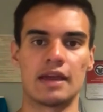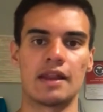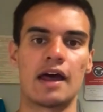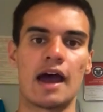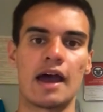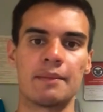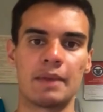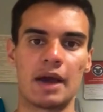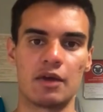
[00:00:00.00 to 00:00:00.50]

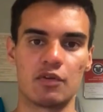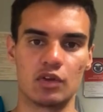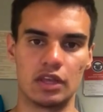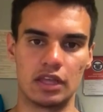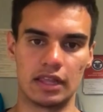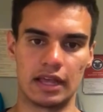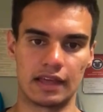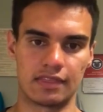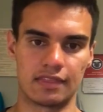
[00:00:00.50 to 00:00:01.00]
I'm not
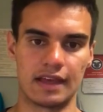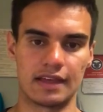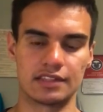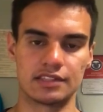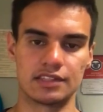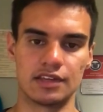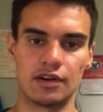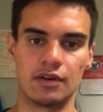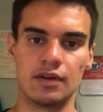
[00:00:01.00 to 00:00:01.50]
really like
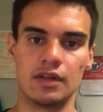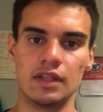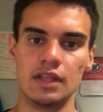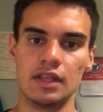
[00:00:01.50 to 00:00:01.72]
that, so